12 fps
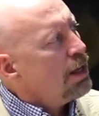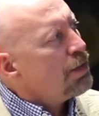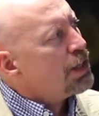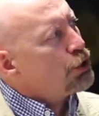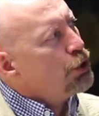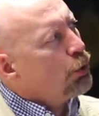
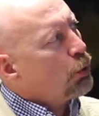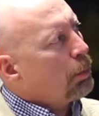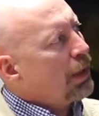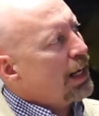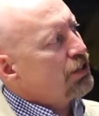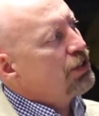This
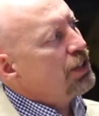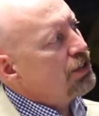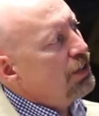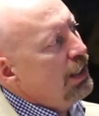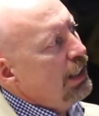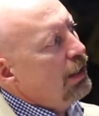
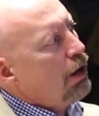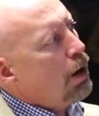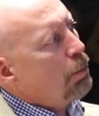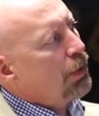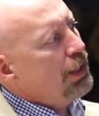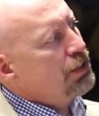neuroplasticity
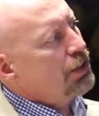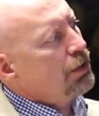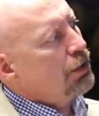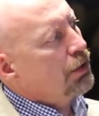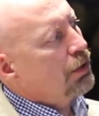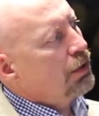operates
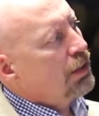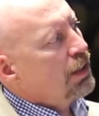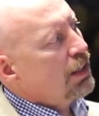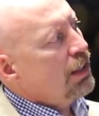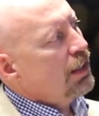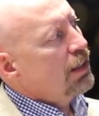under
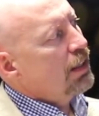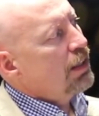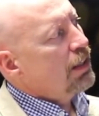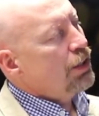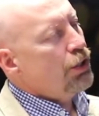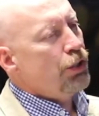
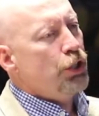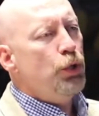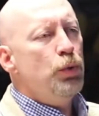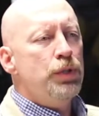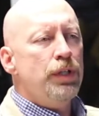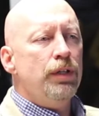
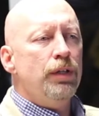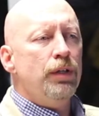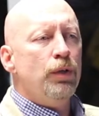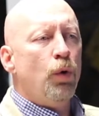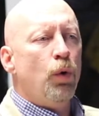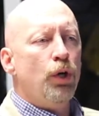use it
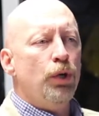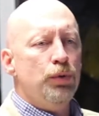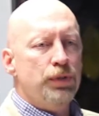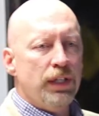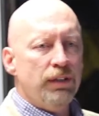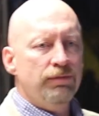or
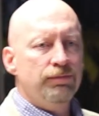lose it.